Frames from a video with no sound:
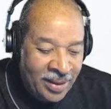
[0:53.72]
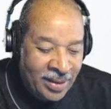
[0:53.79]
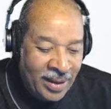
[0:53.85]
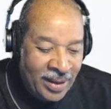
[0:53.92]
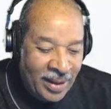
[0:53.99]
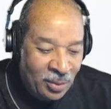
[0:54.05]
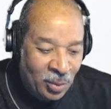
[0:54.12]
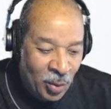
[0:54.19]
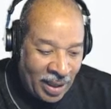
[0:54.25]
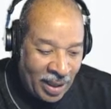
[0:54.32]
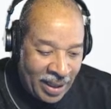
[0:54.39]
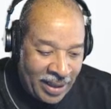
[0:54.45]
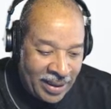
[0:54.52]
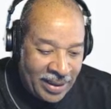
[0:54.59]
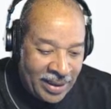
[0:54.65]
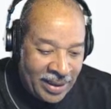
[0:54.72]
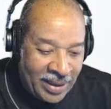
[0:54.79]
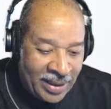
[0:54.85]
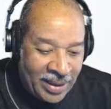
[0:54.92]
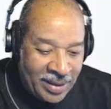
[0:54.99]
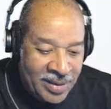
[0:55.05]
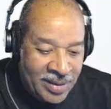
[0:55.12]
and why that
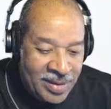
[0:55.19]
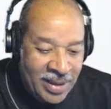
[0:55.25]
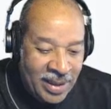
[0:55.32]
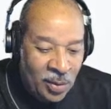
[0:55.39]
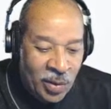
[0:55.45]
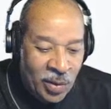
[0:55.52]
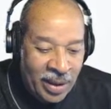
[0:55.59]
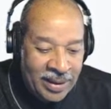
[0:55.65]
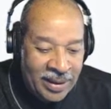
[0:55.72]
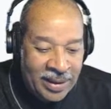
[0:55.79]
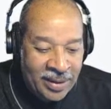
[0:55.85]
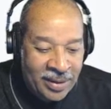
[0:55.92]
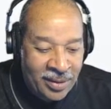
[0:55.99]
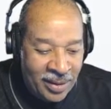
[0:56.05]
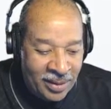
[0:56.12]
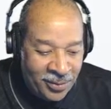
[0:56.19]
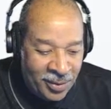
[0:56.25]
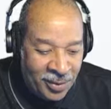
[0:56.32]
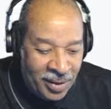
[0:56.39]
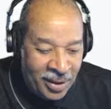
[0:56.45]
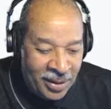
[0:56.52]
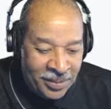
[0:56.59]
is, and where did it come
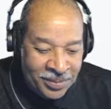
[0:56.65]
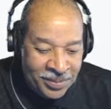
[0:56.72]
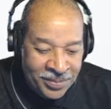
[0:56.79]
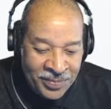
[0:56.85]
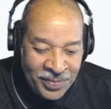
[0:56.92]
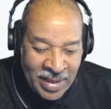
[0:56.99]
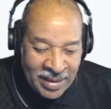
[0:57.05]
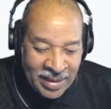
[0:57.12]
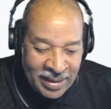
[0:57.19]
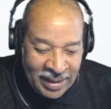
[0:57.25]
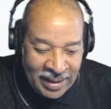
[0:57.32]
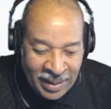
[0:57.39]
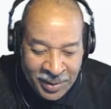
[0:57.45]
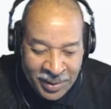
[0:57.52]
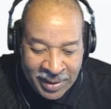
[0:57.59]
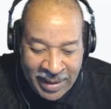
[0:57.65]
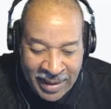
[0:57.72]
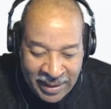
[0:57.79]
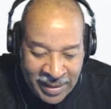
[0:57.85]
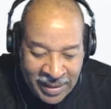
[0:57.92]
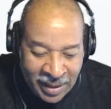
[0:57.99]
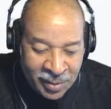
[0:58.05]
from, deliberate
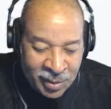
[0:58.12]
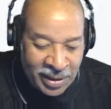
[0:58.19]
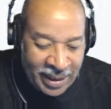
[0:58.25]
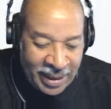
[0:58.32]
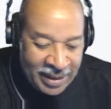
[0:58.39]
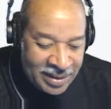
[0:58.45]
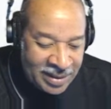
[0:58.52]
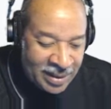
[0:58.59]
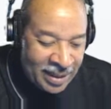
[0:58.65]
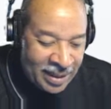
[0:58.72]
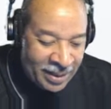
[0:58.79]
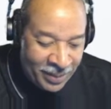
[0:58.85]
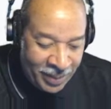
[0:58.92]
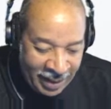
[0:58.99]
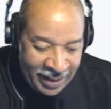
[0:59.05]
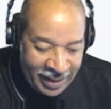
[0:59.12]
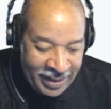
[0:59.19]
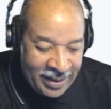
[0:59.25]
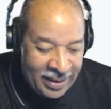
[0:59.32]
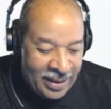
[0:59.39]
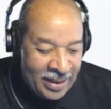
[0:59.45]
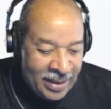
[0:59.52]
indoctrination
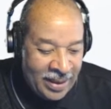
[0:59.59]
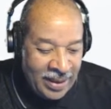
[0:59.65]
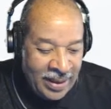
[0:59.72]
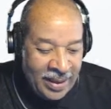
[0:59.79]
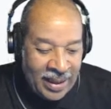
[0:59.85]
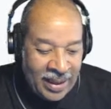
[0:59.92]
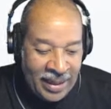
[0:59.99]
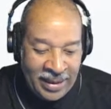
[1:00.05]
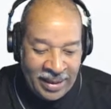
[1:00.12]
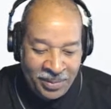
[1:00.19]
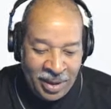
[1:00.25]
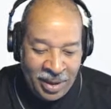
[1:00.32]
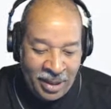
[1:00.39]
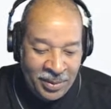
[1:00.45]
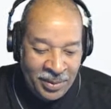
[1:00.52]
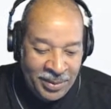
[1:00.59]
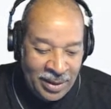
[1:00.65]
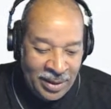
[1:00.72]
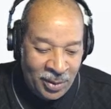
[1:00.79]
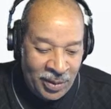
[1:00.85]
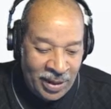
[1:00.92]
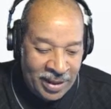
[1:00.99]
campaign, and the problem in
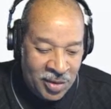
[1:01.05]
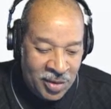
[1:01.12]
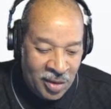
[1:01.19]
the West, the